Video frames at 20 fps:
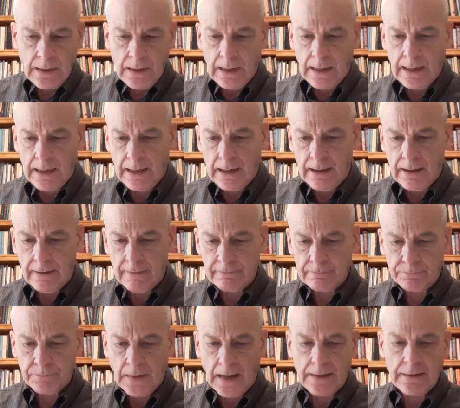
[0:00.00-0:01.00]

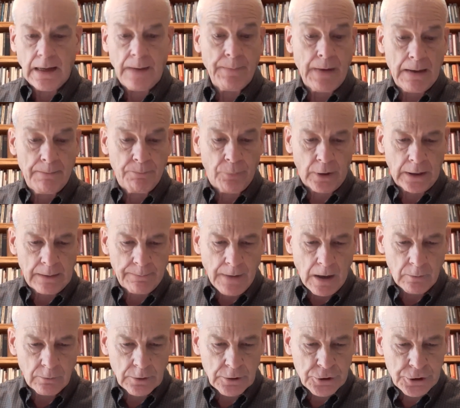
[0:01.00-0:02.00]
and they may bring
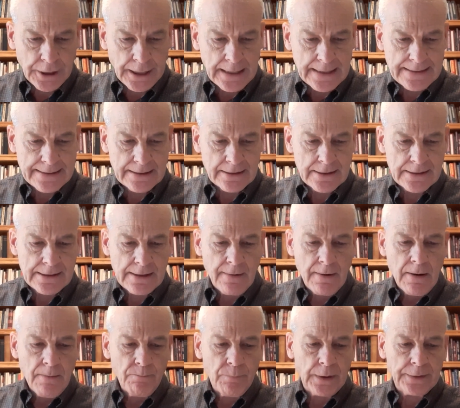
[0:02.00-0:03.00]
about changes,
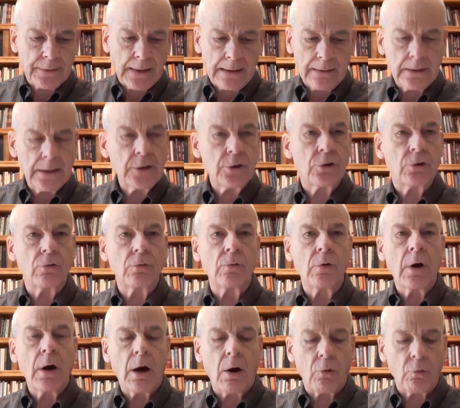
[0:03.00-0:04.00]
but they lead to
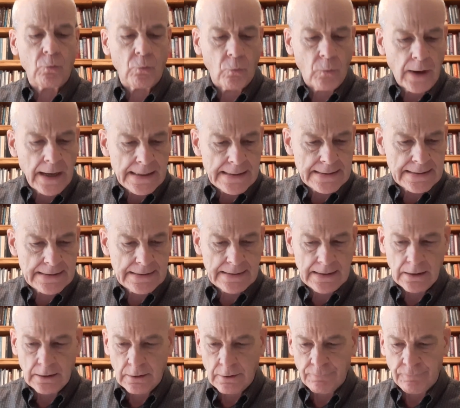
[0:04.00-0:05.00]
arrests
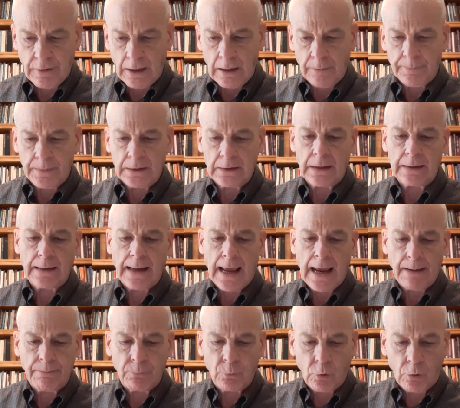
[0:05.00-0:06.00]
in development and
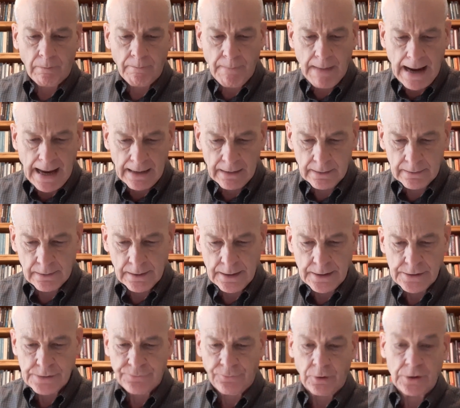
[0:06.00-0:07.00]

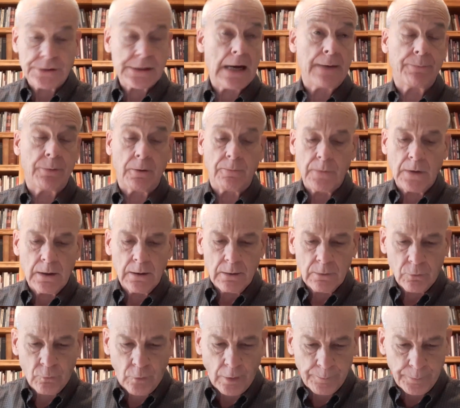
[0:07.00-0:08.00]
abnormalities, for example,
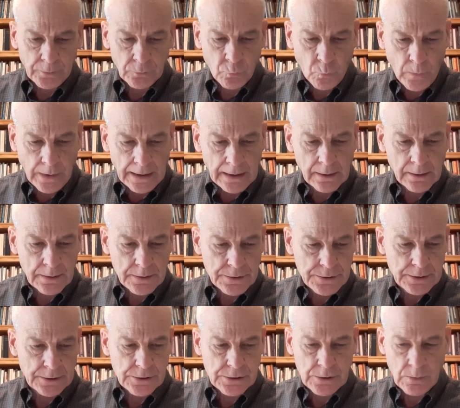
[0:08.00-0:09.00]
crippled wings
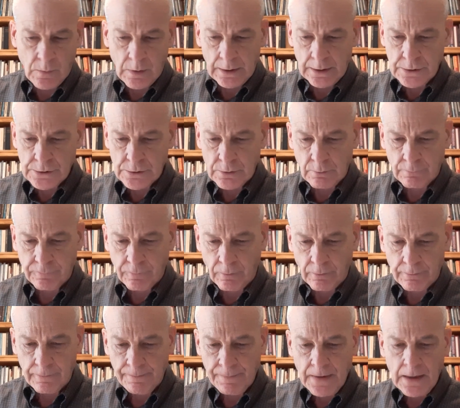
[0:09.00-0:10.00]
and so on and so
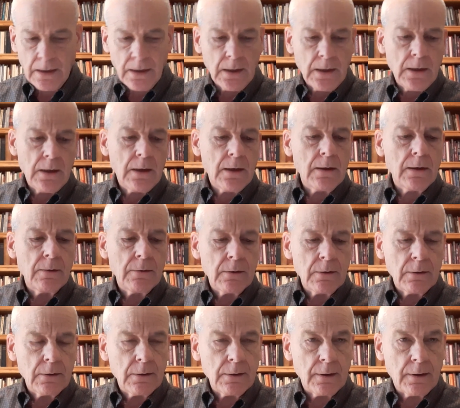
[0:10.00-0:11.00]
forth.
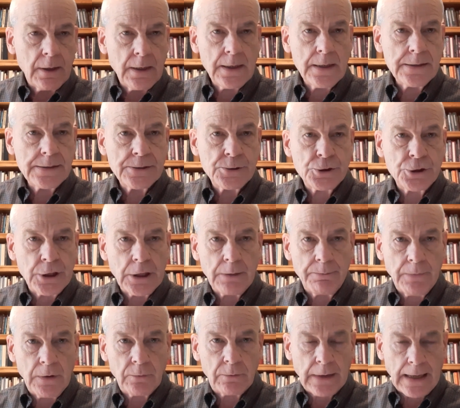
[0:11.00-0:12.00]
These gene
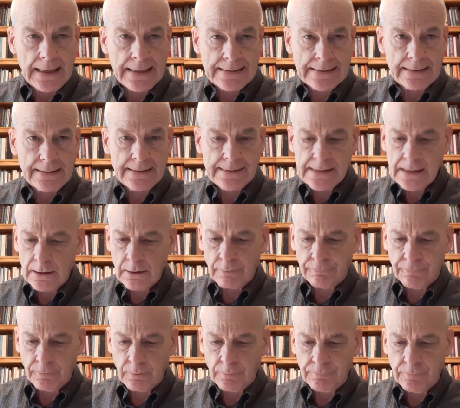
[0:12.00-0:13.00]
mutations in the
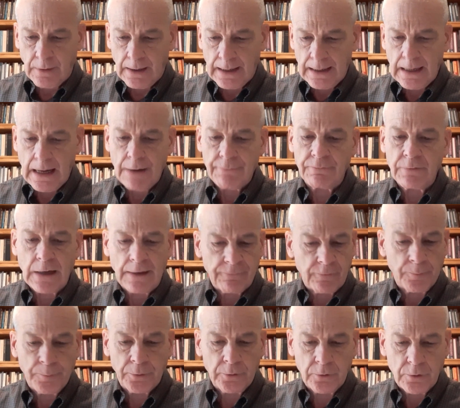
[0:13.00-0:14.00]
fruit fly have never
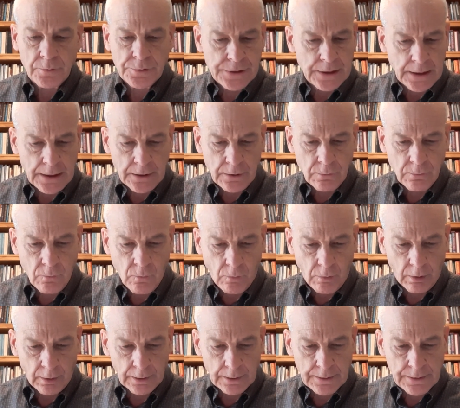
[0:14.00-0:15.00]
produced any new
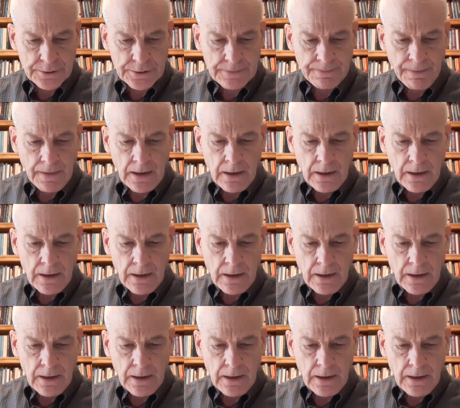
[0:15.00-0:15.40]
organs,